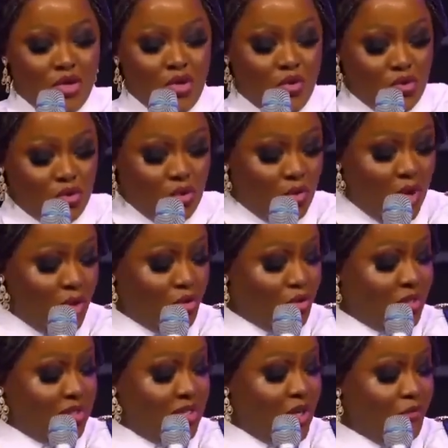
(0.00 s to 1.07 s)
you will surround
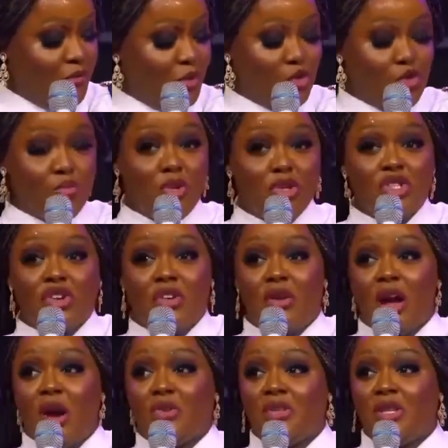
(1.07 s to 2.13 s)
yourself with too much
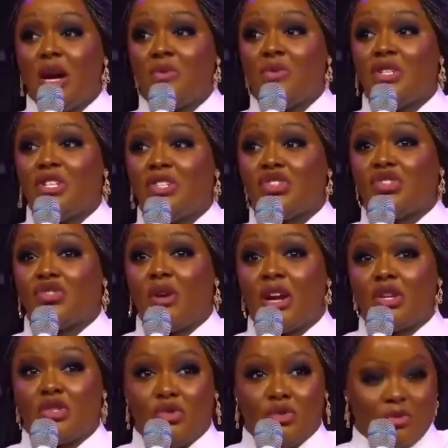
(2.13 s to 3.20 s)
crowd that will
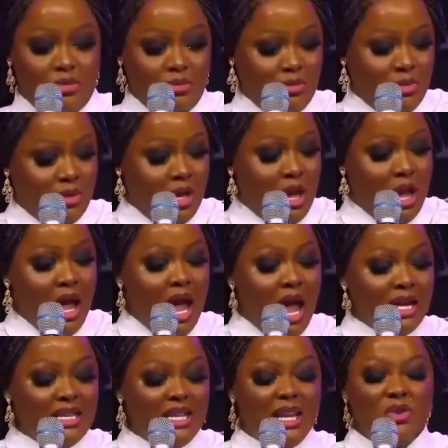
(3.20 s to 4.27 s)
distract you.
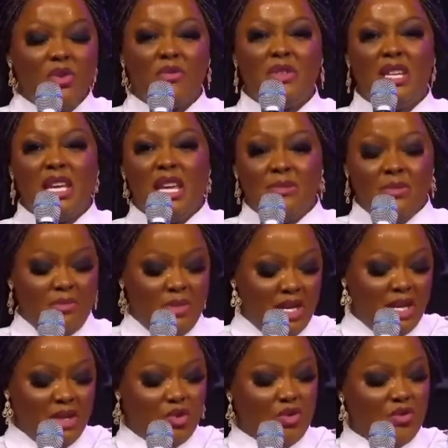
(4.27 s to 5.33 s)
At the end of the day, you
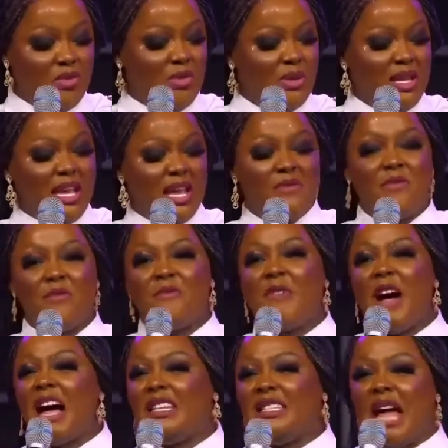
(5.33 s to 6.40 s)
begin to get
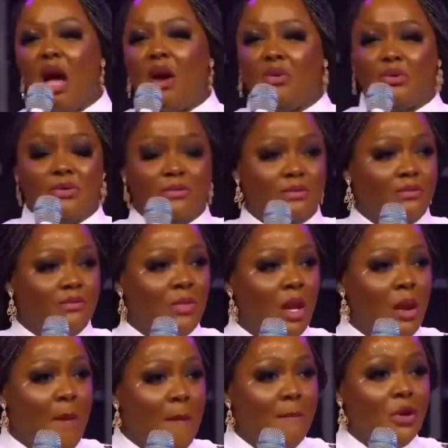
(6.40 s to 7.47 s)
fagged out.
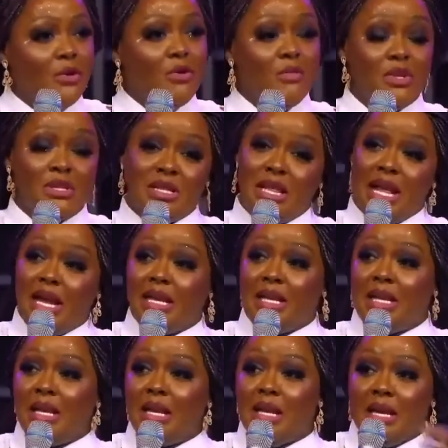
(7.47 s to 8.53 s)
But you must
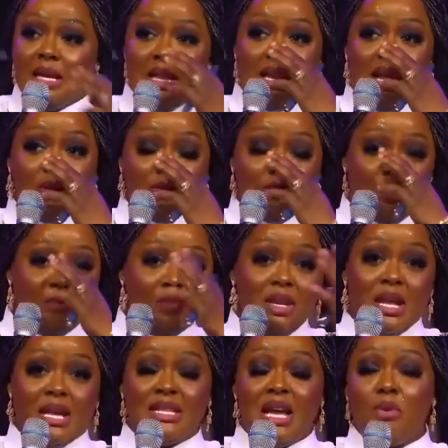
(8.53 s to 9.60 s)
learn that does not
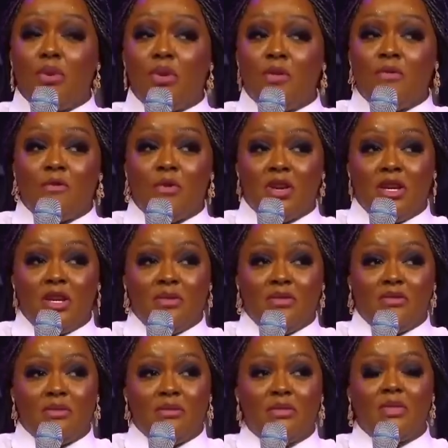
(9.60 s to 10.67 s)
mean that I will not
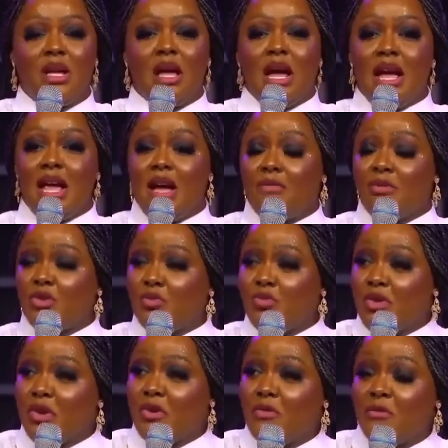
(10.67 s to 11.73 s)
forgive. I have the
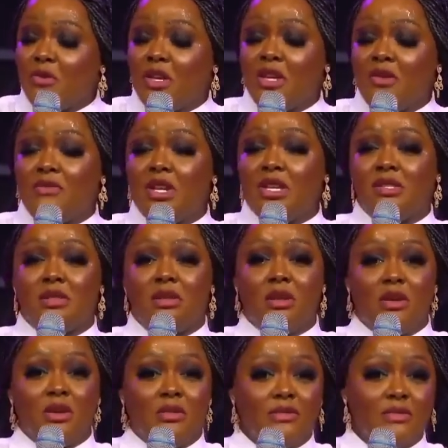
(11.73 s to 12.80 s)
spirit of forgiveness,
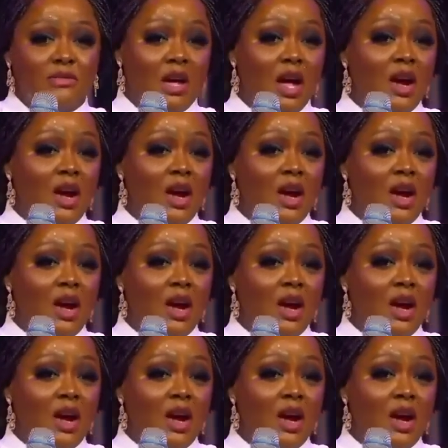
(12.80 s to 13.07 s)
love,